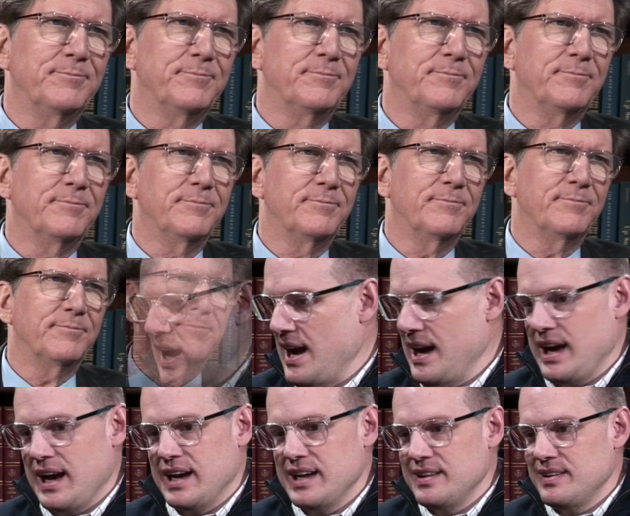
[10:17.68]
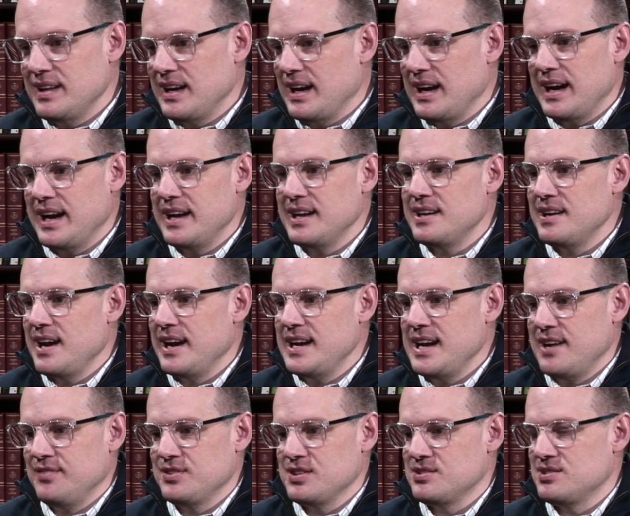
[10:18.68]
Look, I'd
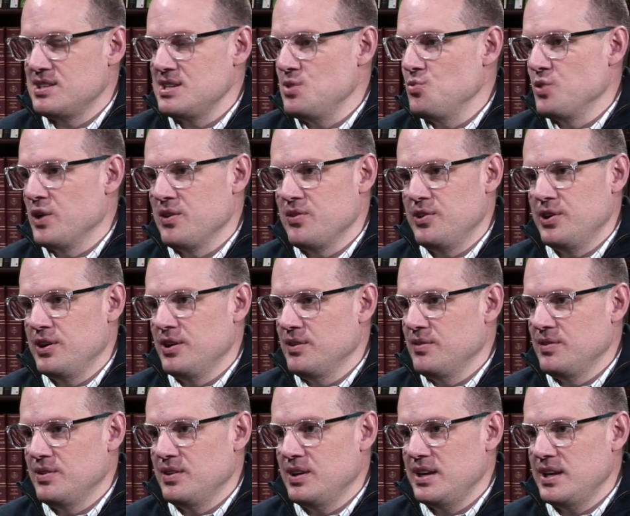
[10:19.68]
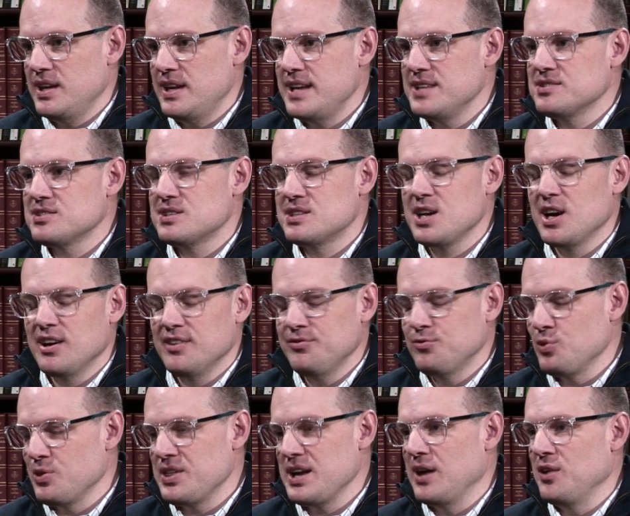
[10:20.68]
have to see where it's
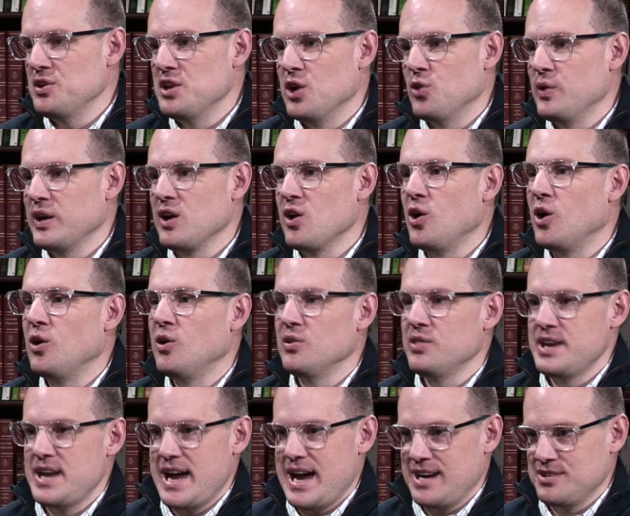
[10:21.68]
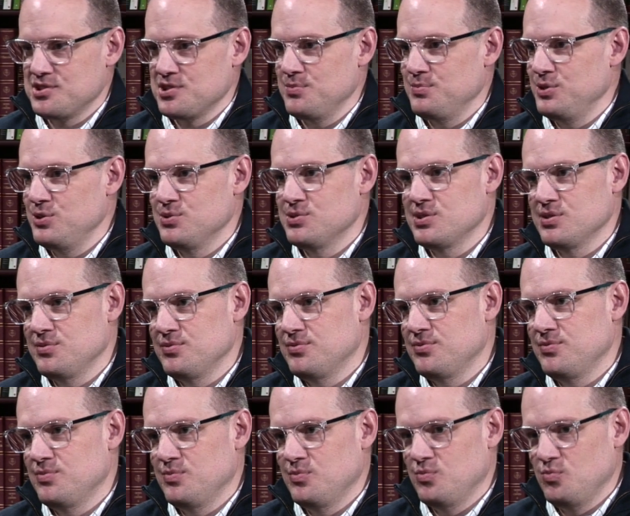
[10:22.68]
tough without knowing all the attributes of
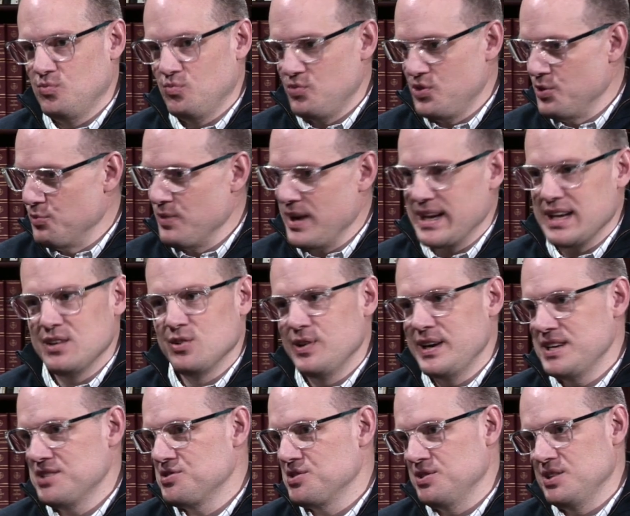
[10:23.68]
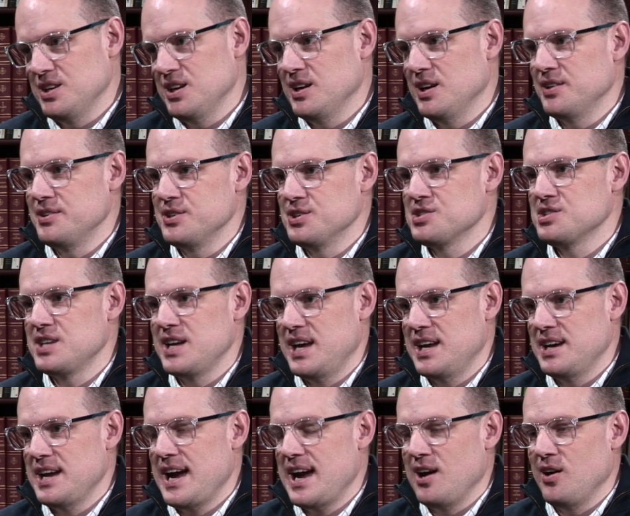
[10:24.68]
the regulation to
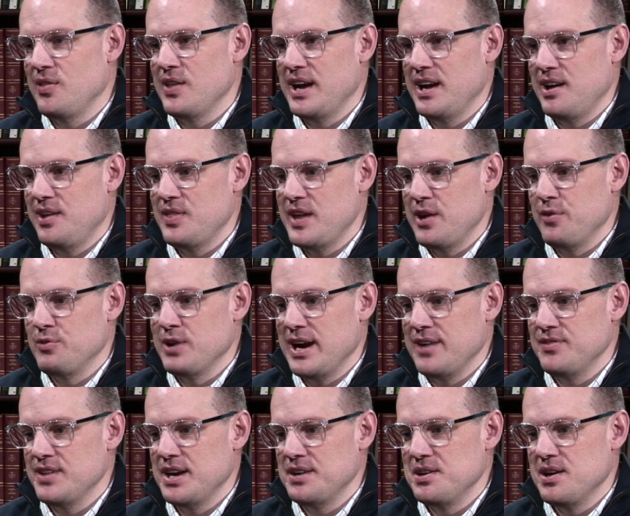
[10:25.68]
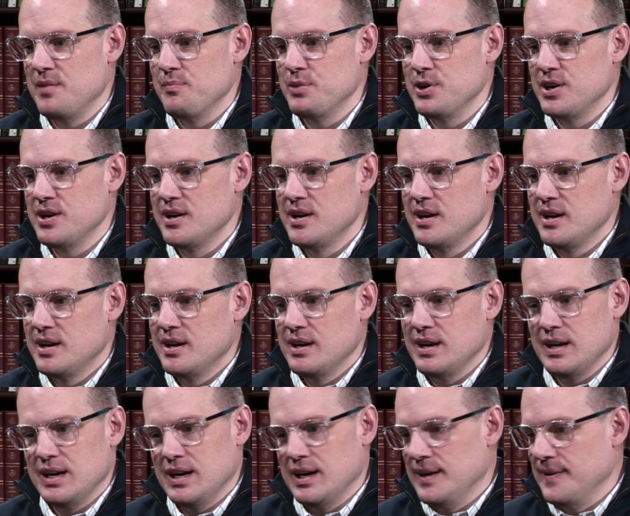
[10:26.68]
understand how they arrived at that number.
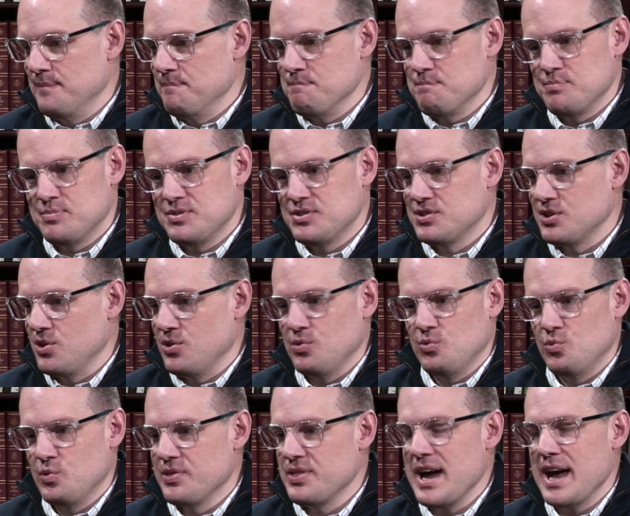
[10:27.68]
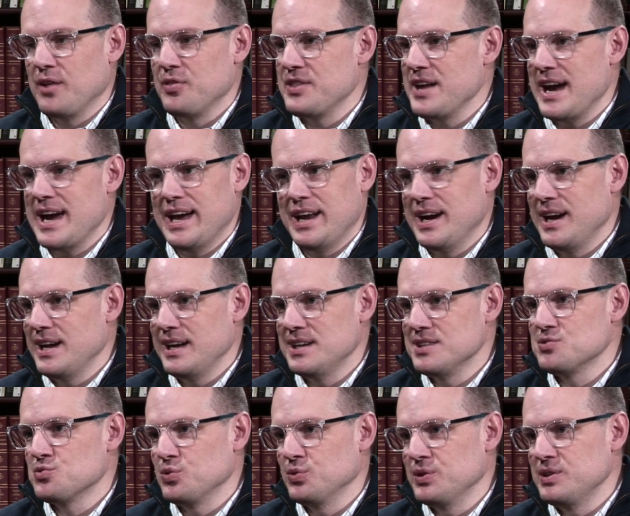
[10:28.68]
So without that,
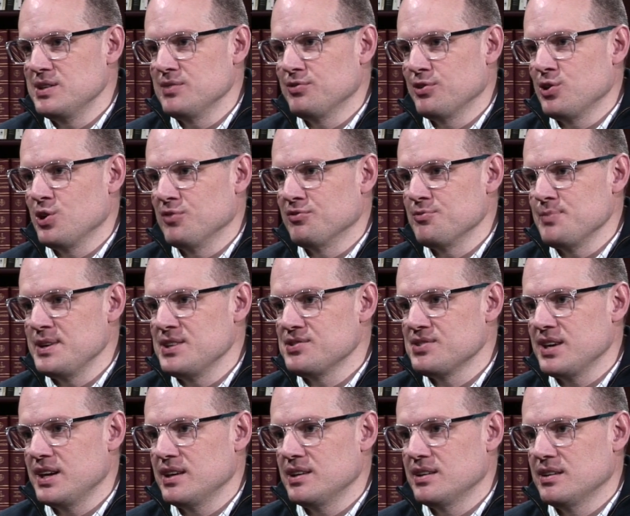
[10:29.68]
it's really difficult for me to say.